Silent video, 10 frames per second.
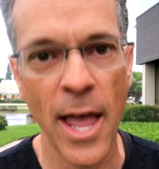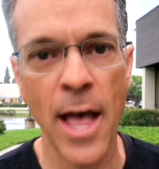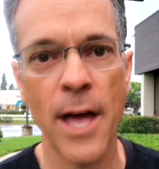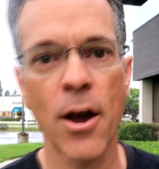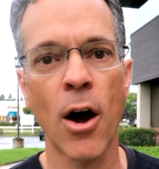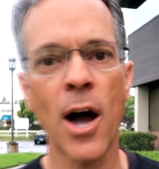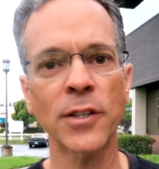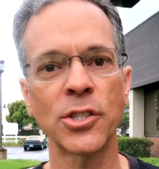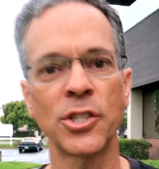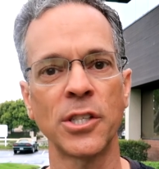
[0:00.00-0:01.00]
And
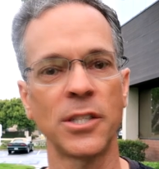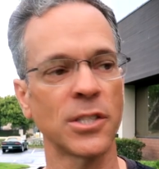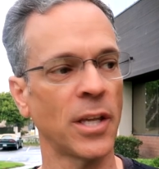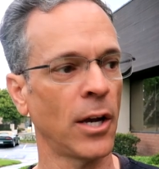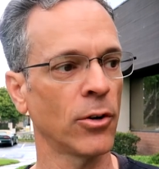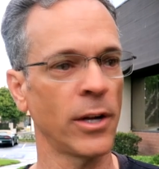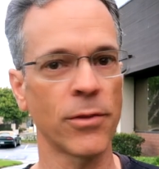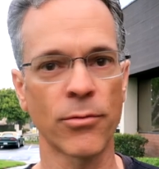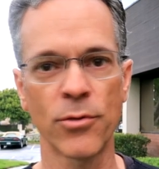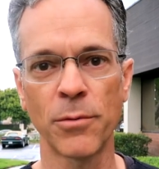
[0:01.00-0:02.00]
oxygen is
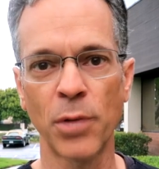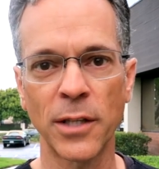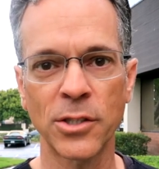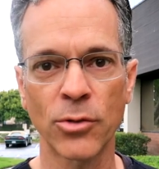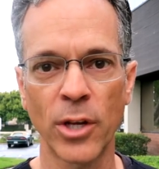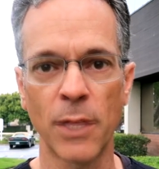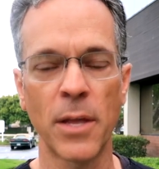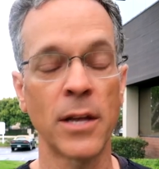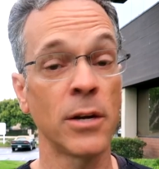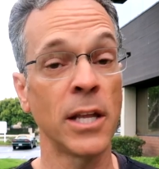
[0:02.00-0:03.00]
carried through the bloodstream.
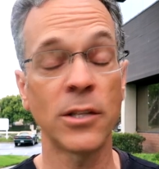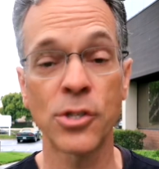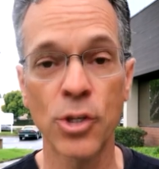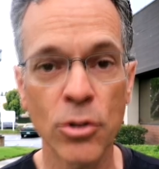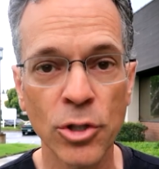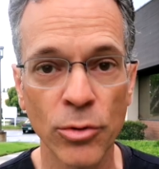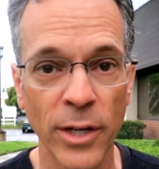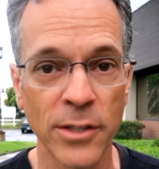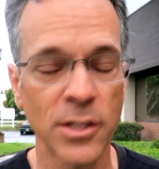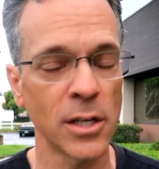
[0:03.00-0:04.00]
It needs
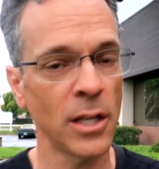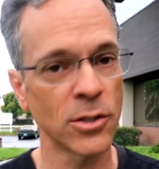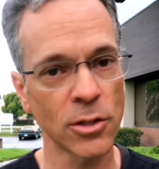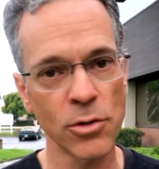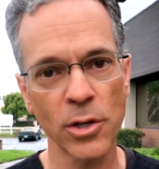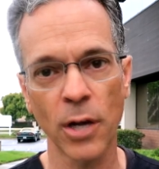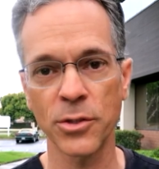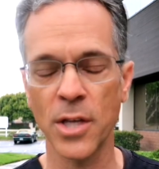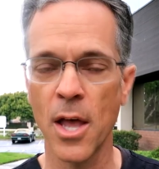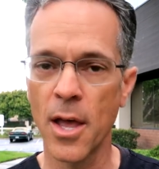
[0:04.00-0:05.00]
nutrients, it needs
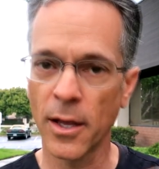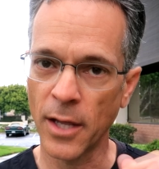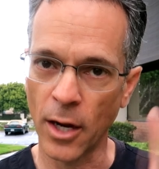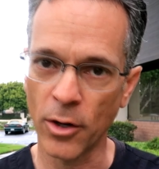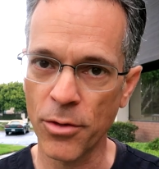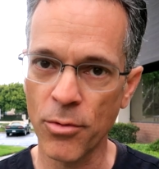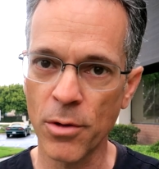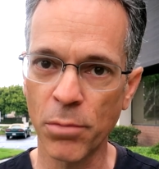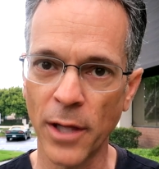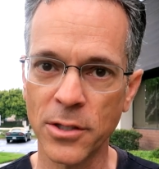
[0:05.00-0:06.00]
glucose carried through
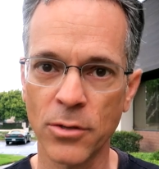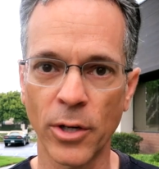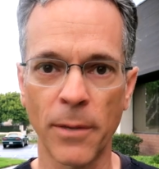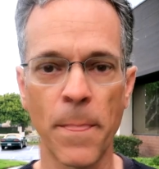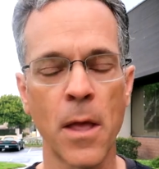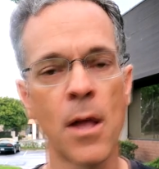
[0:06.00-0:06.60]
the bloodstream.